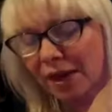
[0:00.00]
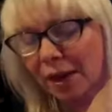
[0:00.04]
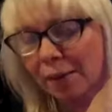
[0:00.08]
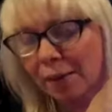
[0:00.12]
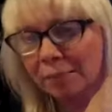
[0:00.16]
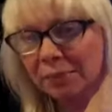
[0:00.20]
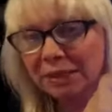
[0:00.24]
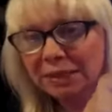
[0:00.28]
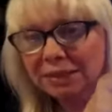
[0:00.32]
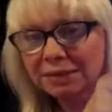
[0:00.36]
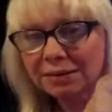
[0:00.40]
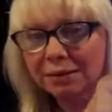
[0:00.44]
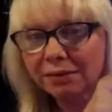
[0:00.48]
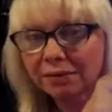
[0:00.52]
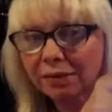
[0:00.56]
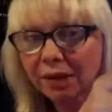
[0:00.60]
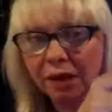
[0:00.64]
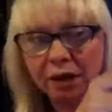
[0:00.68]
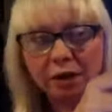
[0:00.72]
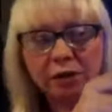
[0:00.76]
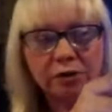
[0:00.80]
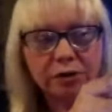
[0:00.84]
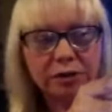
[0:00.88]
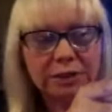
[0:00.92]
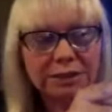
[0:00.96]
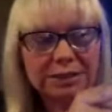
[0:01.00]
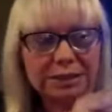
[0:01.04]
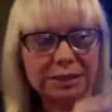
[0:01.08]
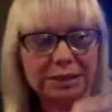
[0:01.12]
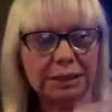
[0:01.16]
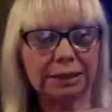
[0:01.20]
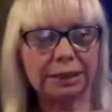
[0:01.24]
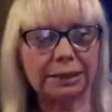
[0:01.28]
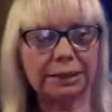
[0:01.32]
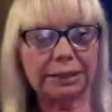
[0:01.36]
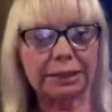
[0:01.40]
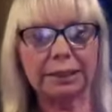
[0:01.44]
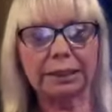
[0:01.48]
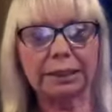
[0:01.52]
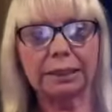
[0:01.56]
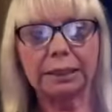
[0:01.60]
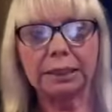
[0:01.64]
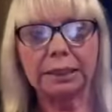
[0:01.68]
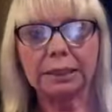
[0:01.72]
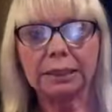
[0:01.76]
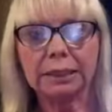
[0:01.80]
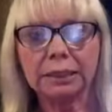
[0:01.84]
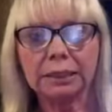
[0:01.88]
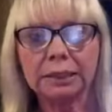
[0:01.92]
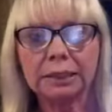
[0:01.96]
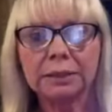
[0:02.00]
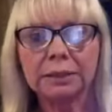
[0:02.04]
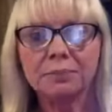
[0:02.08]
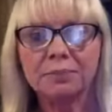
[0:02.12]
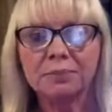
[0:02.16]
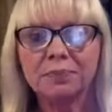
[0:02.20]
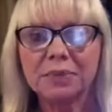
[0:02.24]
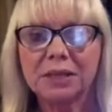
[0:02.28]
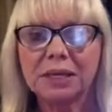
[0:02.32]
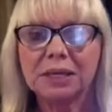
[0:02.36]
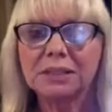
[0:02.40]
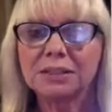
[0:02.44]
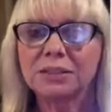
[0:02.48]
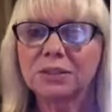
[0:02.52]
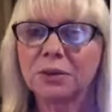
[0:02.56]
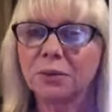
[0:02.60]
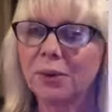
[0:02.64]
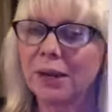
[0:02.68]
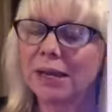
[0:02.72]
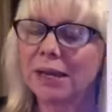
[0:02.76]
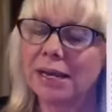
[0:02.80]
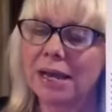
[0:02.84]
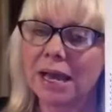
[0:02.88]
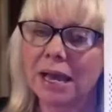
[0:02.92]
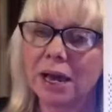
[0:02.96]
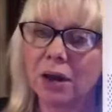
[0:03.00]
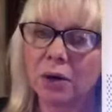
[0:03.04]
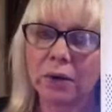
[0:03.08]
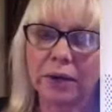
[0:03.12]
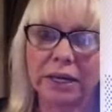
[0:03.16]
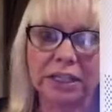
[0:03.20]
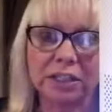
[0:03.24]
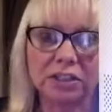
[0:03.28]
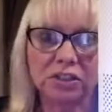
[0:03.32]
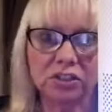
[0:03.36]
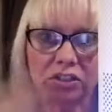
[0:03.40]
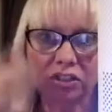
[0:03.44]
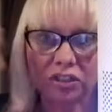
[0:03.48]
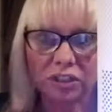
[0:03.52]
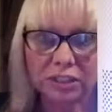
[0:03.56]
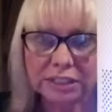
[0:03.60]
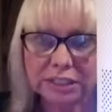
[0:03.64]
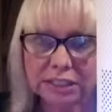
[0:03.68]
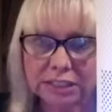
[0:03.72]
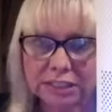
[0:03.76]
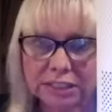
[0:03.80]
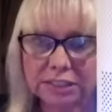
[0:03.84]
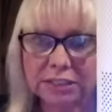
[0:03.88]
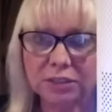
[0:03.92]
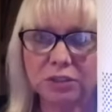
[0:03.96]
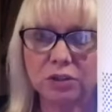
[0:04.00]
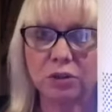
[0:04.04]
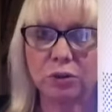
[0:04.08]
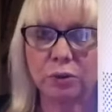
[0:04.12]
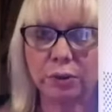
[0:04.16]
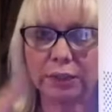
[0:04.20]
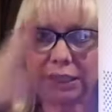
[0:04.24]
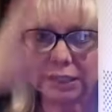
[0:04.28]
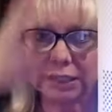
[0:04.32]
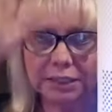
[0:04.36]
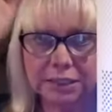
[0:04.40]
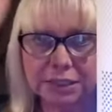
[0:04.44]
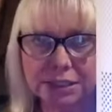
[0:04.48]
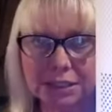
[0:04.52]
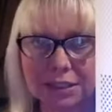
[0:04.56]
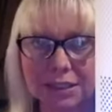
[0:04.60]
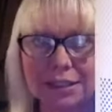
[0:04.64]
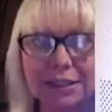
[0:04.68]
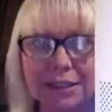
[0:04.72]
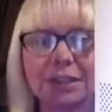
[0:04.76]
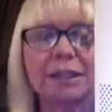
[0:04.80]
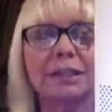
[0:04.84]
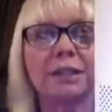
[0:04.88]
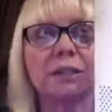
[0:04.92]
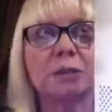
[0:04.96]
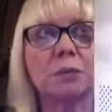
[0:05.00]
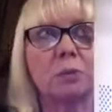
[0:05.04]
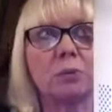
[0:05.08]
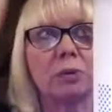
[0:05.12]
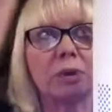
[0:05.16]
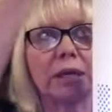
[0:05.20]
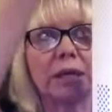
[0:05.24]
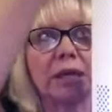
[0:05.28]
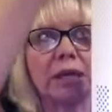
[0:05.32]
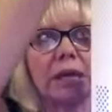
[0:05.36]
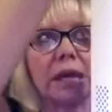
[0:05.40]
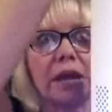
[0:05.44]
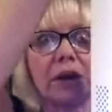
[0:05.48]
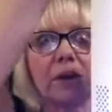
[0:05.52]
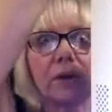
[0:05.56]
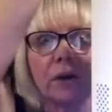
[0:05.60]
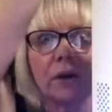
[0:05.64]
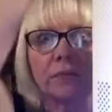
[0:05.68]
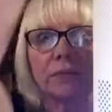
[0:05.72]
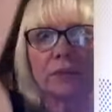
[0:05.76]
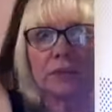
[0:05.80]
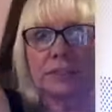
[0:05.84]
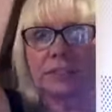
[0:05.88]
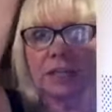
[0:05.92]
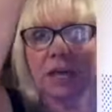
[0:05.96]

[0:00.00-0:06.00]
That means that the air is clean. So right now it's just doing its thing. It's bringing air out the